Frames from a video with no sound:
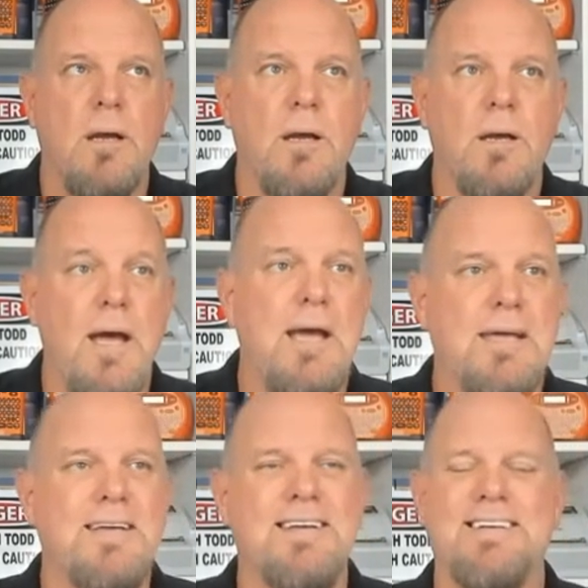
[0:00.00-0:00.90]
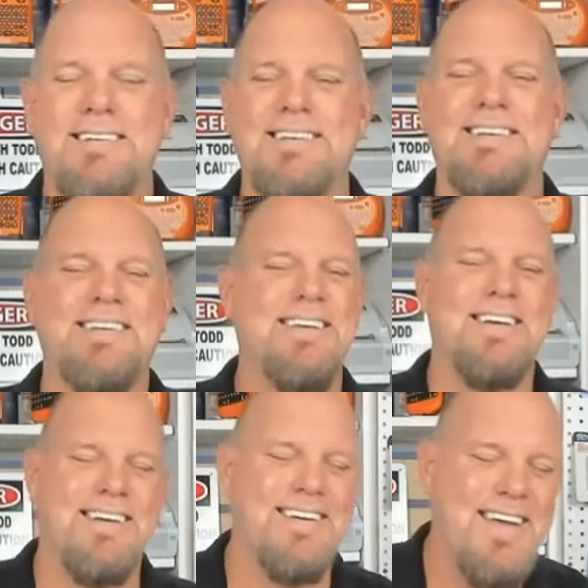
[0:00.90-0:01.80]
Ah!
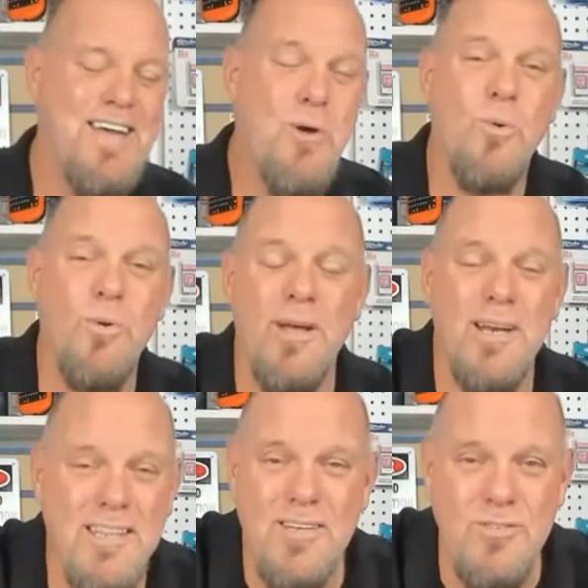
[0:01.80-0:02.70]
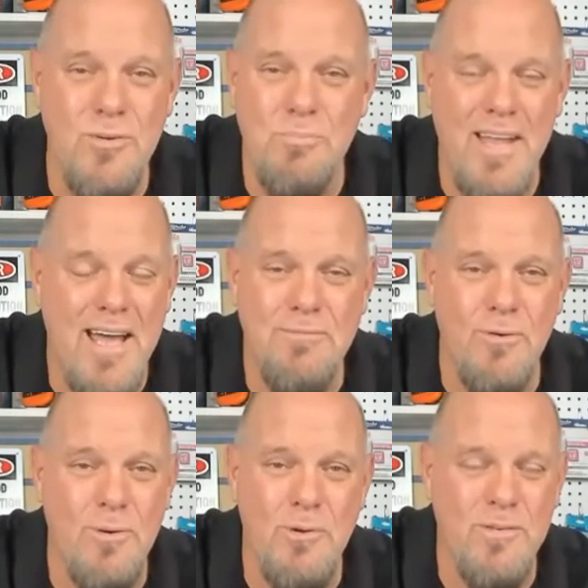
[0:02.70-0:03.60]
We're running this new
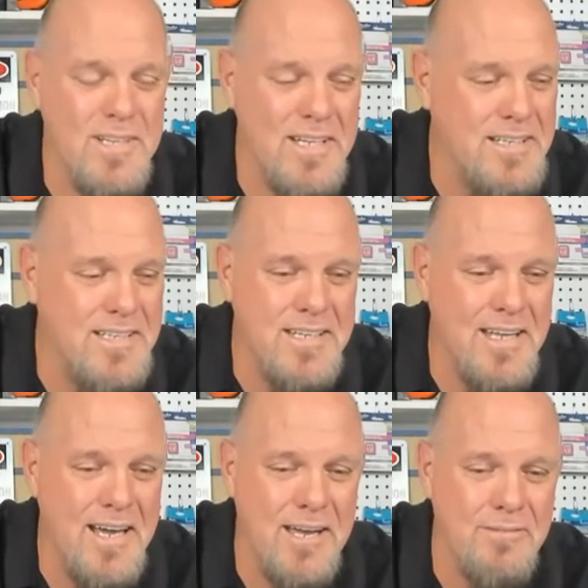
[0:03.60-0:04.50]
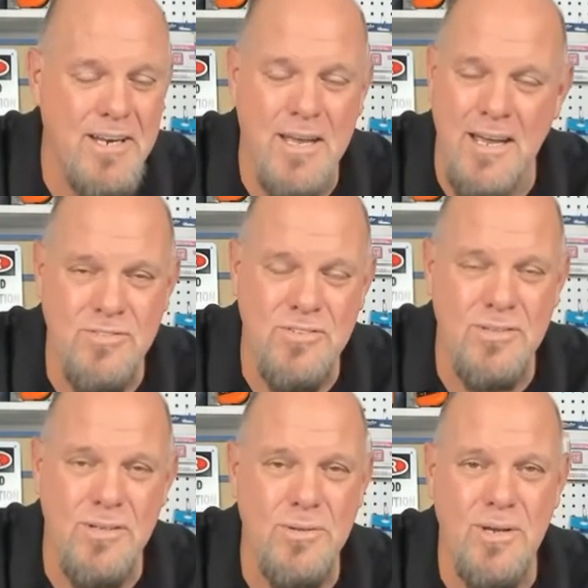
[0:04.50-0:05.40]
platform over LinkedIn Live, and I
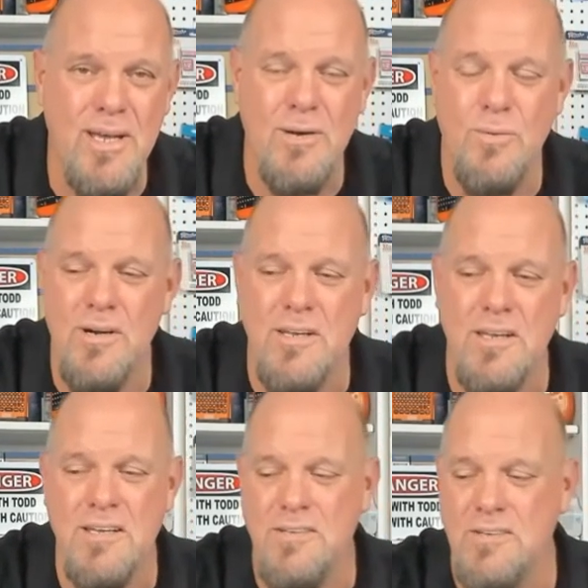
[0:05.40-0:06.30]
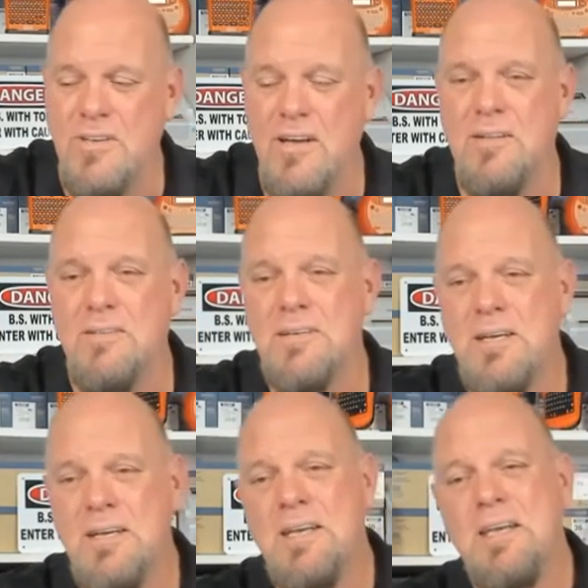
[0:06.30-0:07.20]
still don't know how to work it. Can you tell?
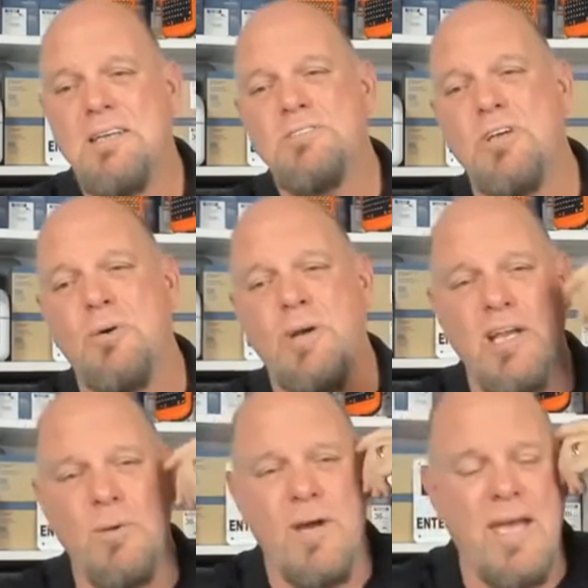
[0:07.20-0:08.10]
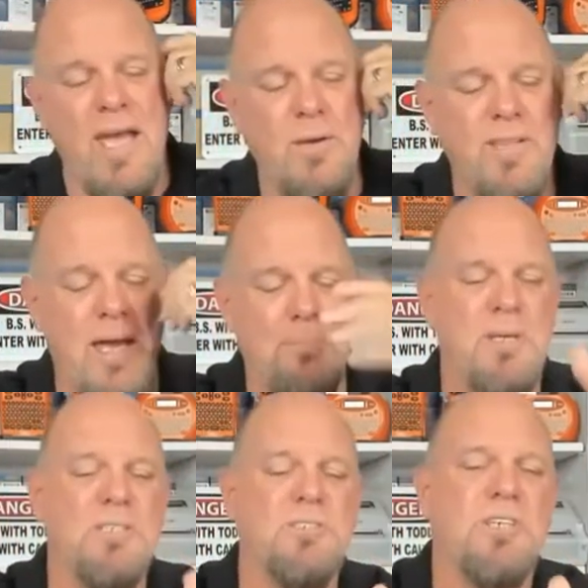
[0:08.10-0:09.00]
So anyway, hey, with that
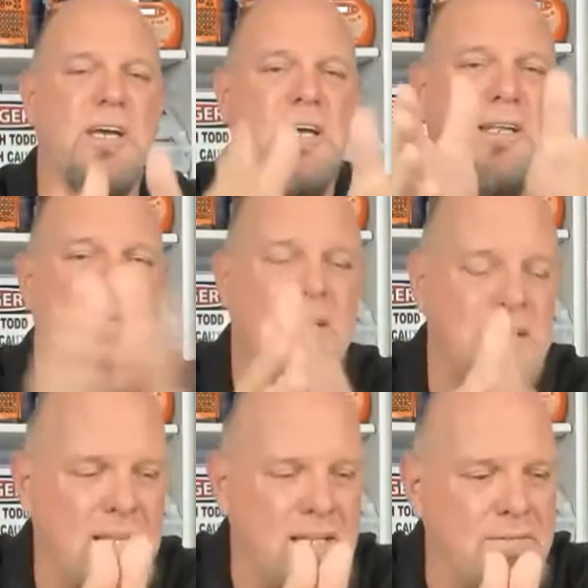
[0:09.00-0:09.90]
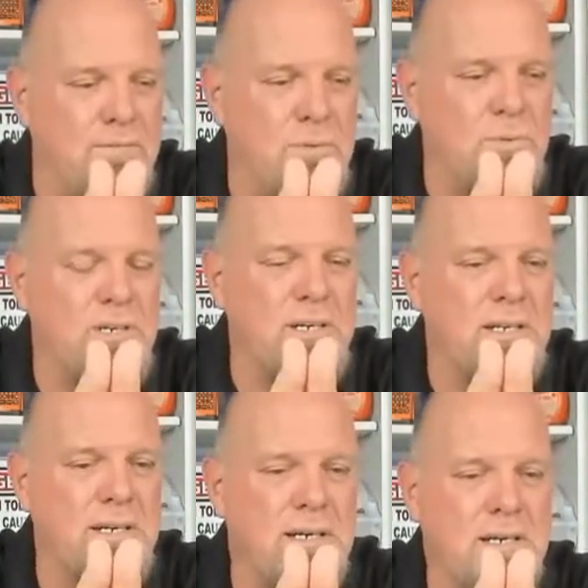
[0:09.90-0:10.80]
being said, Kelly, if you would,
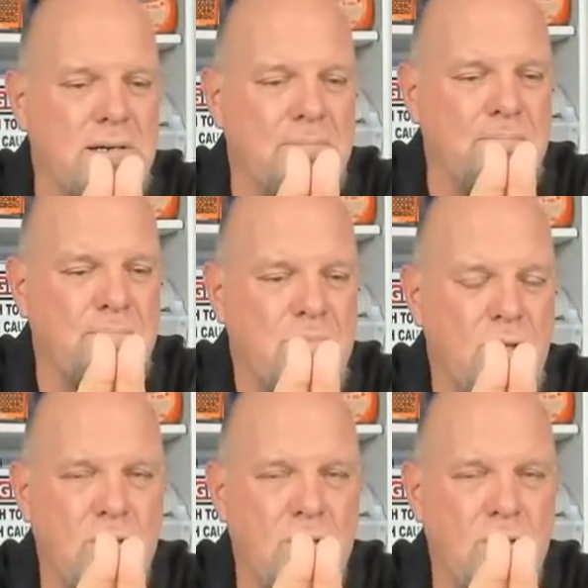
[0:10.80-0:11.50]
you can